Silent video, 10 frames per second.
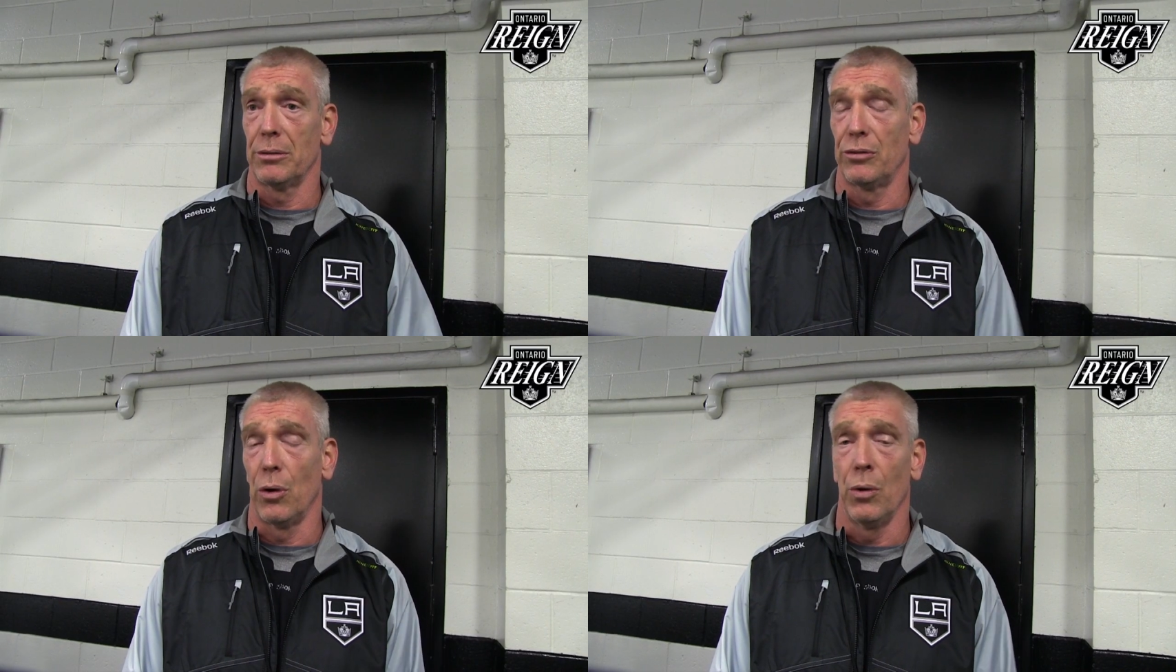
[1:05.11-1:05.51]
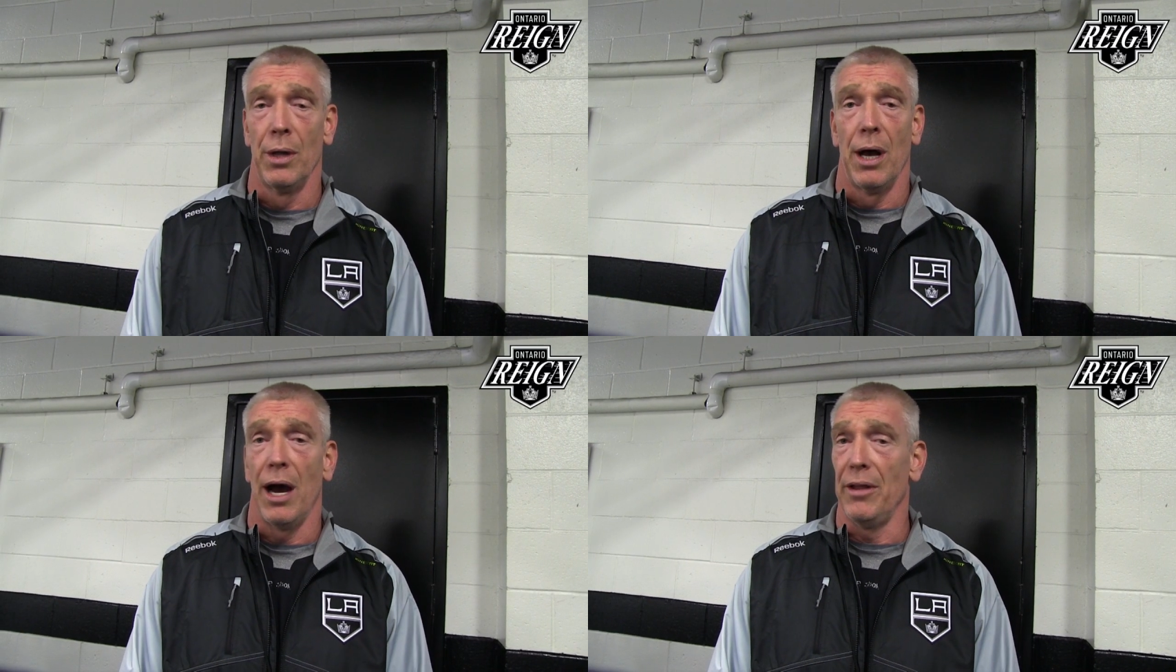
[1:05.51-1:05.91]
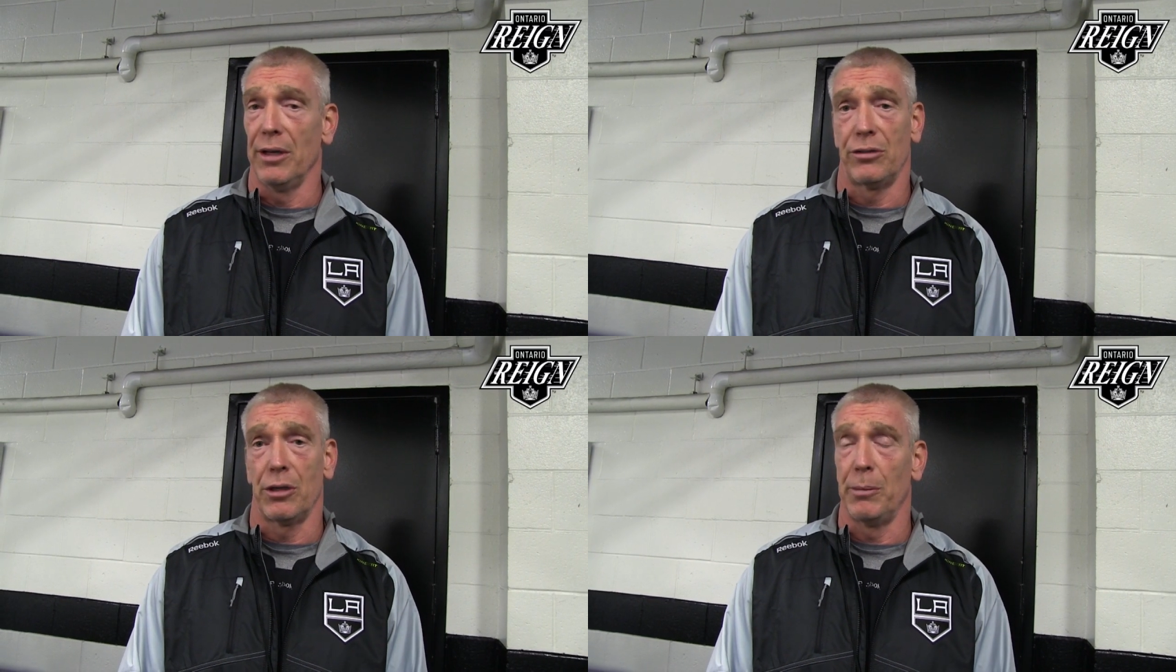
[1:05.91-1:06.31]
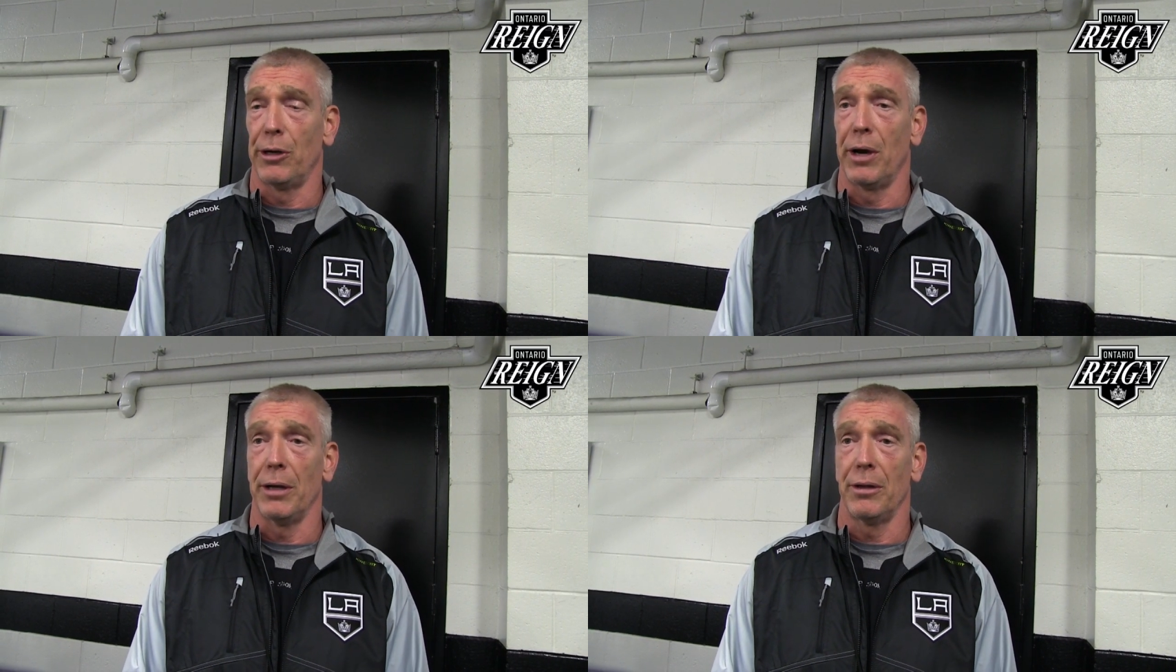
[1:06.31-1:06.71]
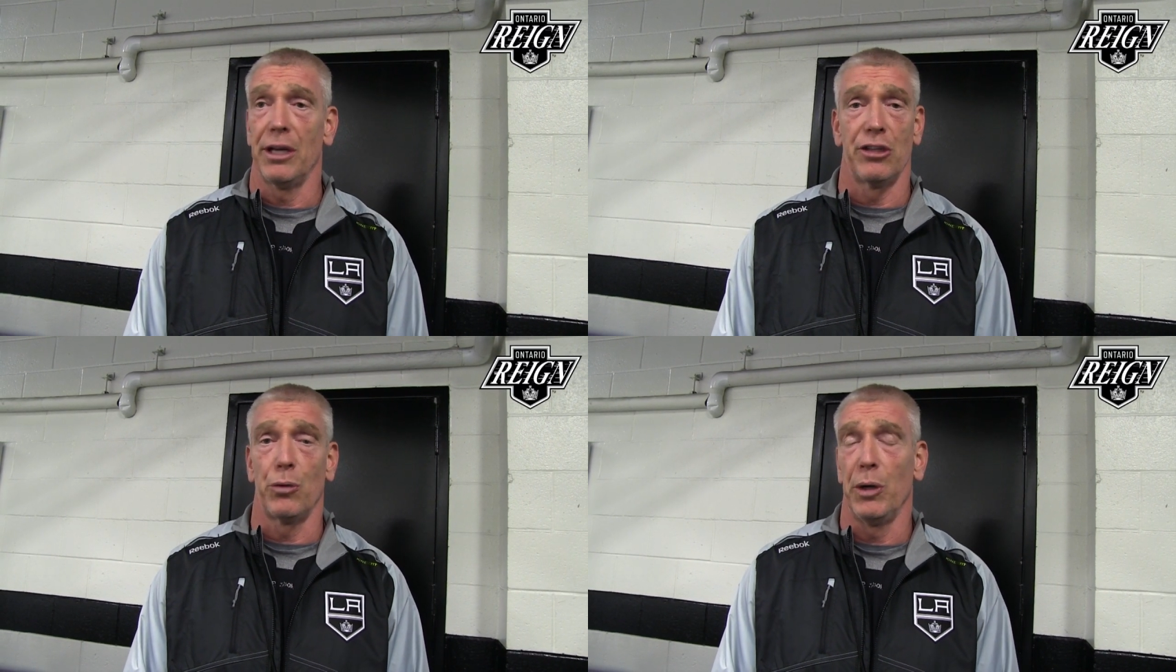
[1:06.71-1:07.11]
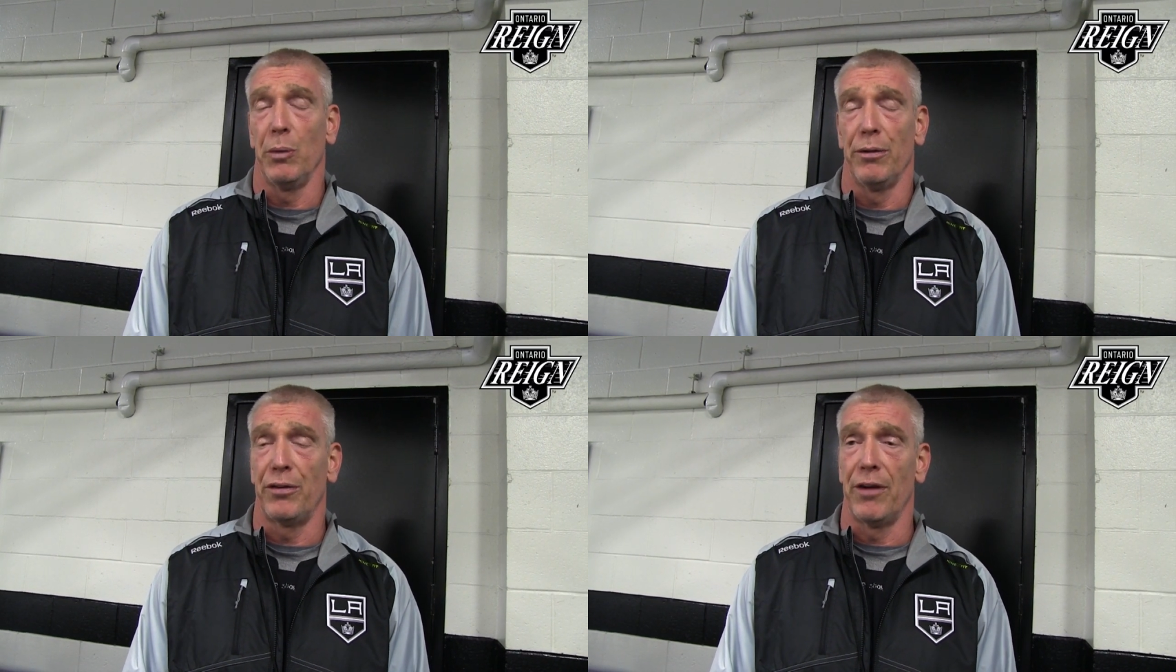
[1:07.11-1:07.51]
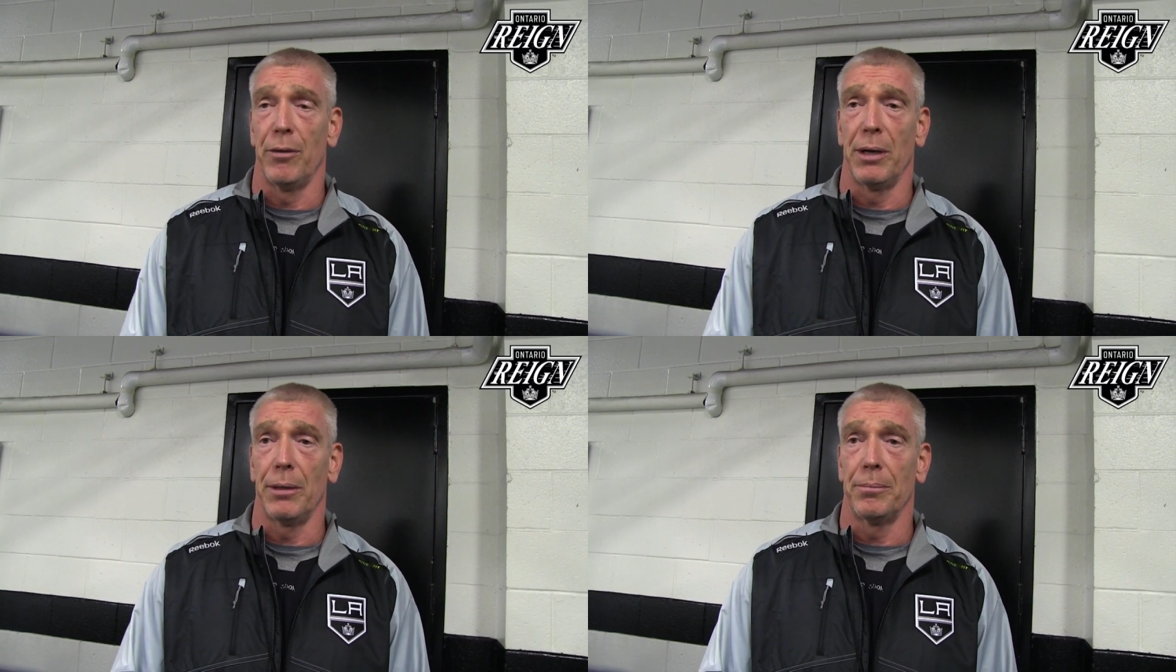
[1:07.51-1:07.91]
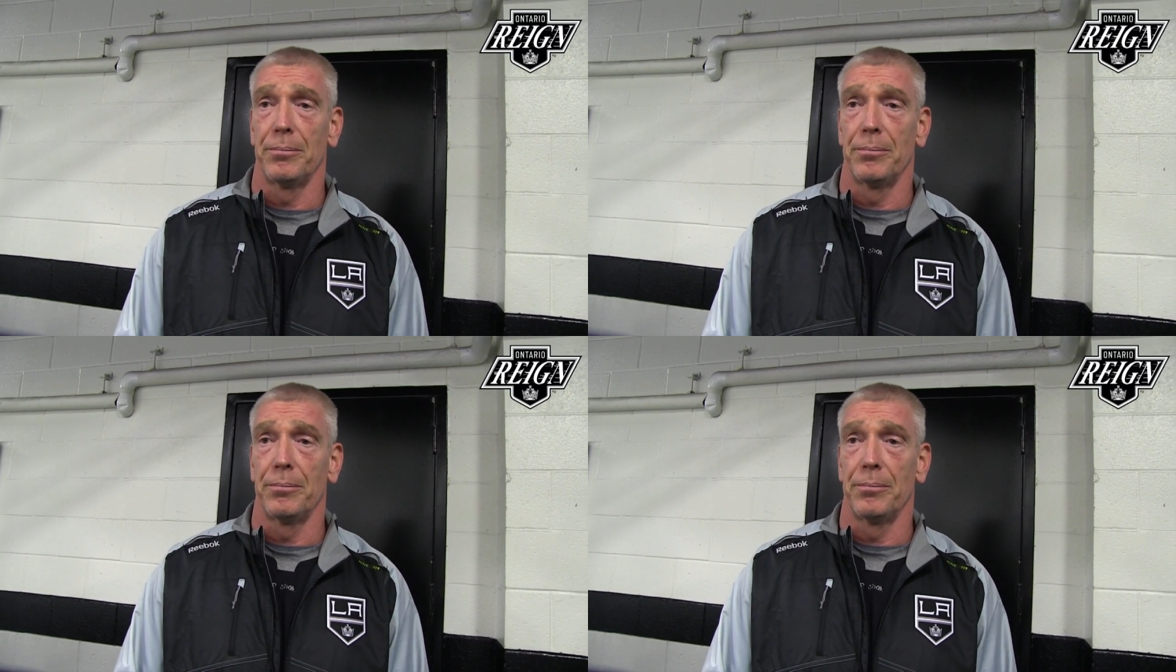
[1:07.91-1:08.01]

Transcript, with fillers: So I think it's going to be great. I think it's a win-win for everybody.